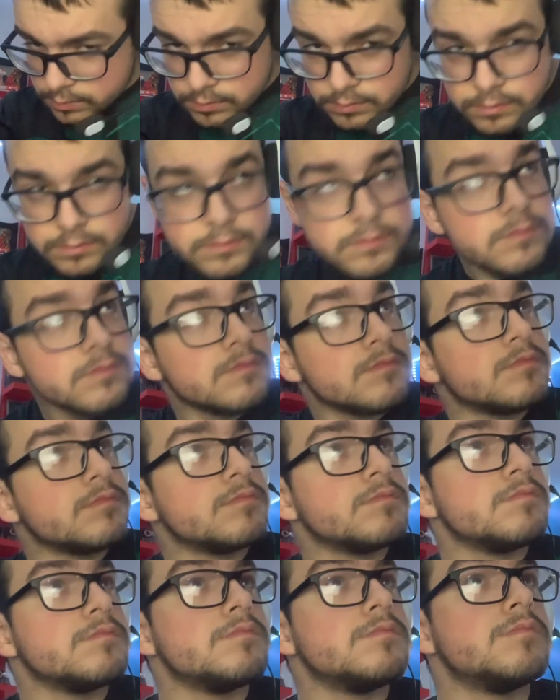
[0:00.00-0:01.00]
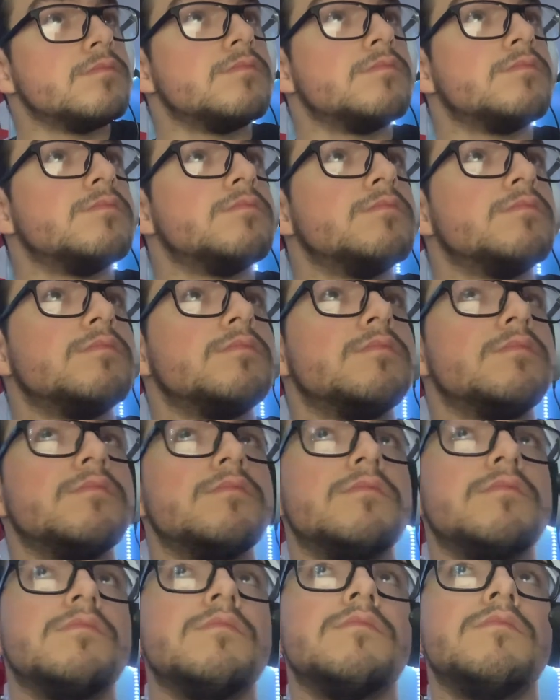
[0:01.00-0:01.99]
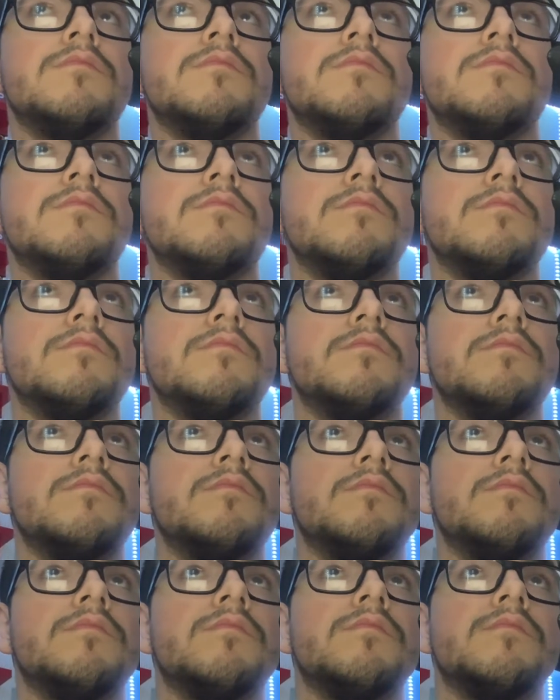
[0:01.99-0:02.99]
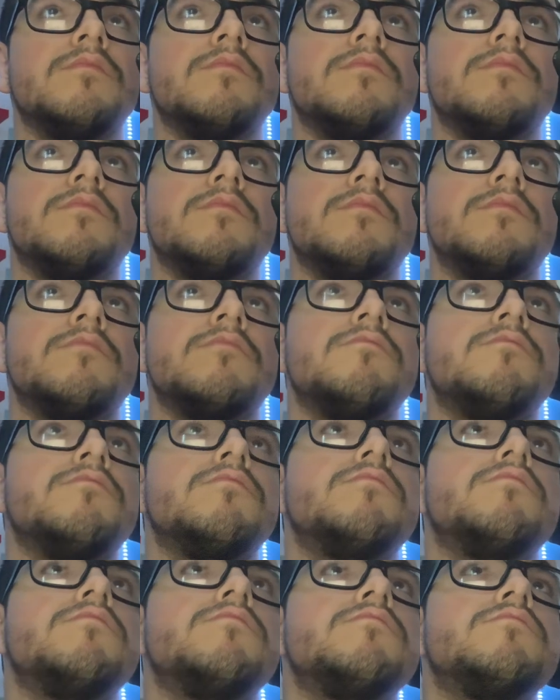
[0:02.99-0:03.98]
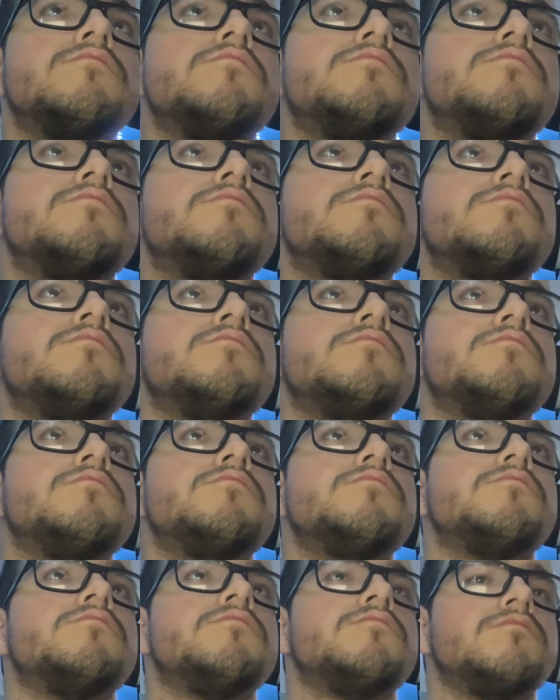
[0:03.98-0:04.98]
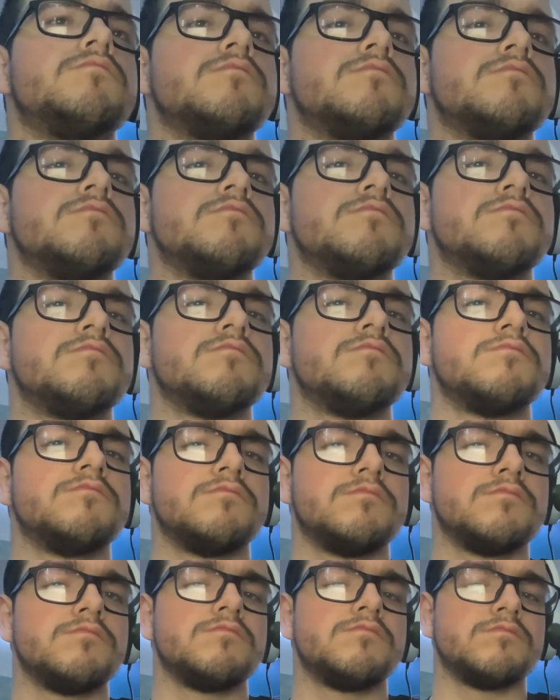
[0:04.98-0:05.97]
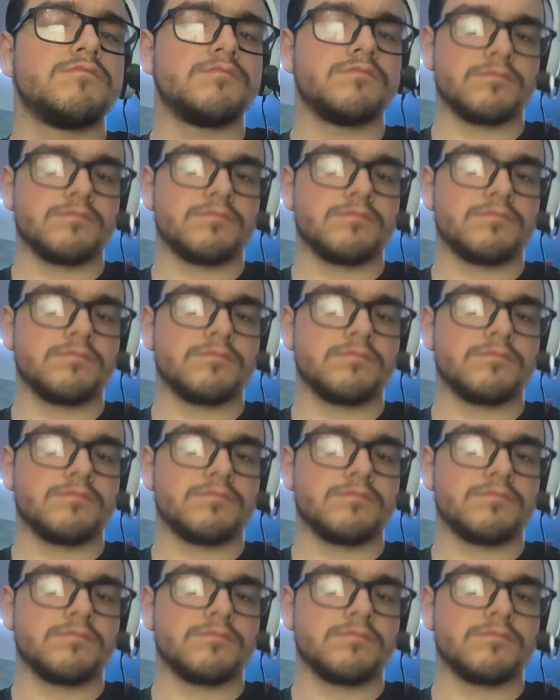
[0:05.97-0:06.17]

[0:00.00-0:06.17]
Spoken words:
No one is speaking in this clip.